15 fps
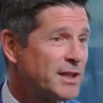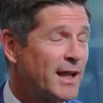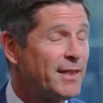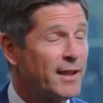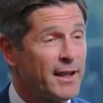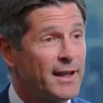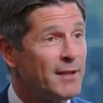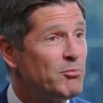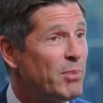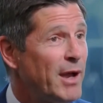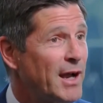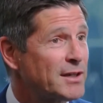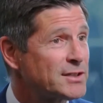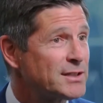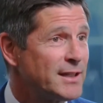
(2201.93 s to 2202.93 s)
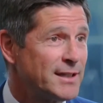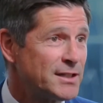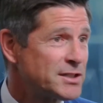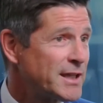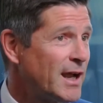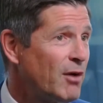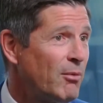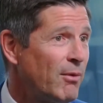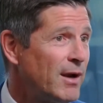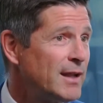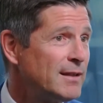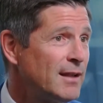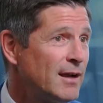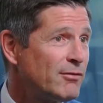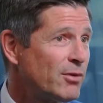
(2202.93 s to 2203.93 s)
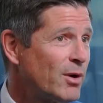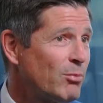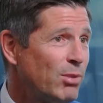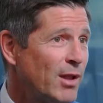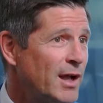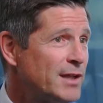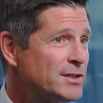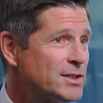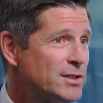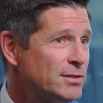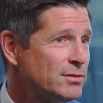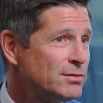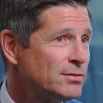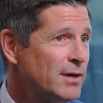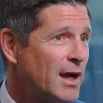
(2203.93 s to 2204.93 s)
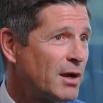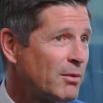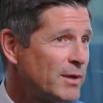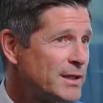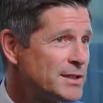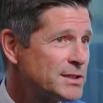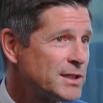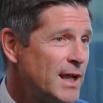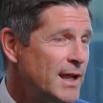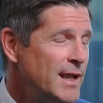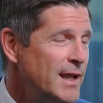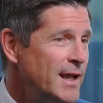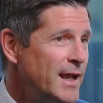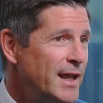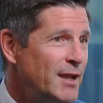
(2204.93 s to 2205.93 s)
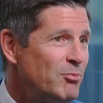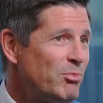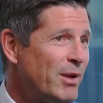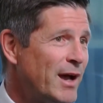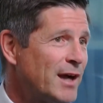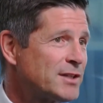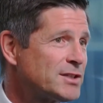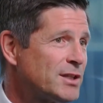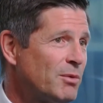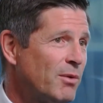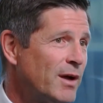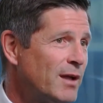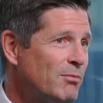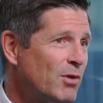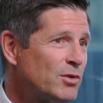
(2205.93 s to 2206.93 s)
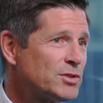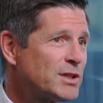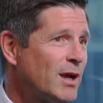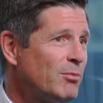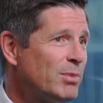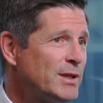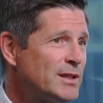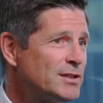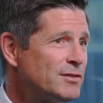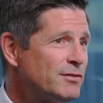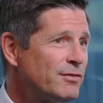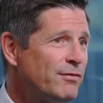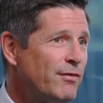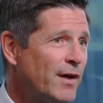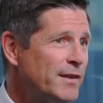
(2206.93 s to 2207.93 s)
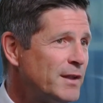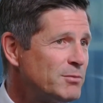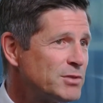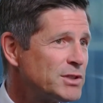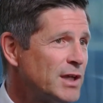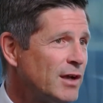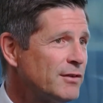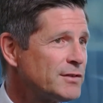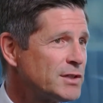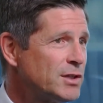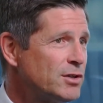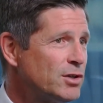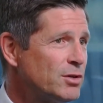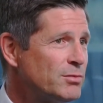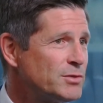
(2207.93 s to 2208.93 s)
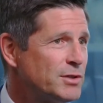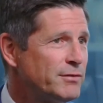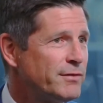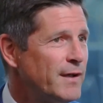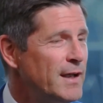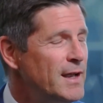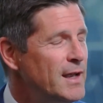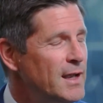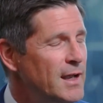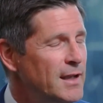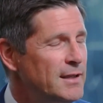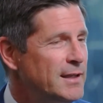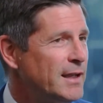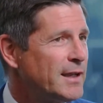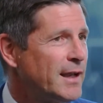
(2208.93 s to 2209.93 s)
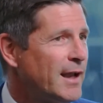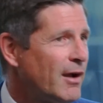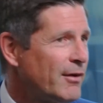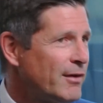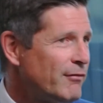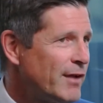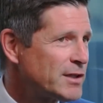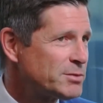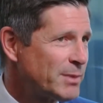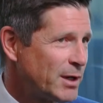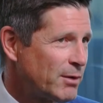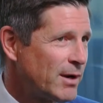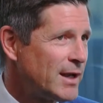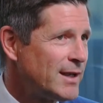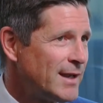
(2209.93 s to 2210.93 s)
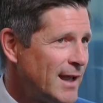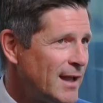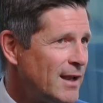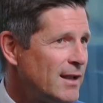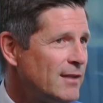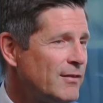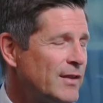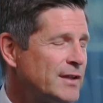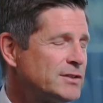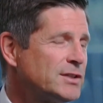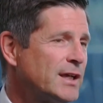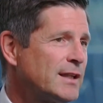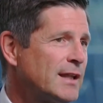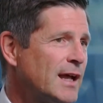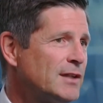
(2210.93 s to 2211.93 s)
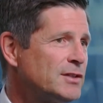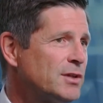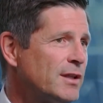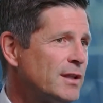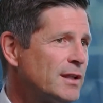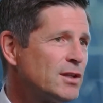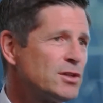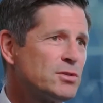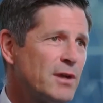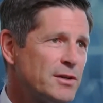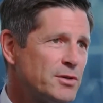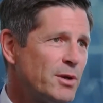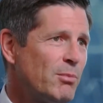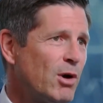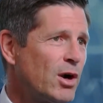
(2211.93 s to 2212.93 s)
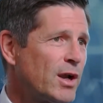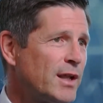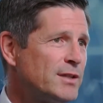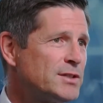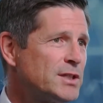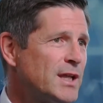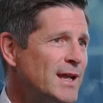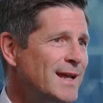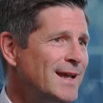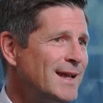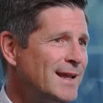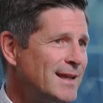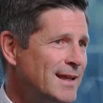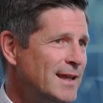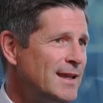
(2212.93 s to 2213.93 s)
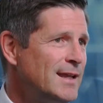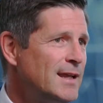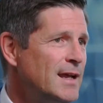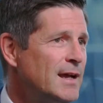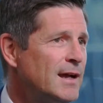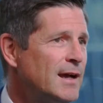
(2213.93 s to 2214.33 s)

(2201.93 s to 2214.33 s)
I think it impacts the discount rate that everyone applies to equities. It impacts the way most companies fund themselves in terms of taking out investment grade debt and things like that. So I think the Treasury market's key.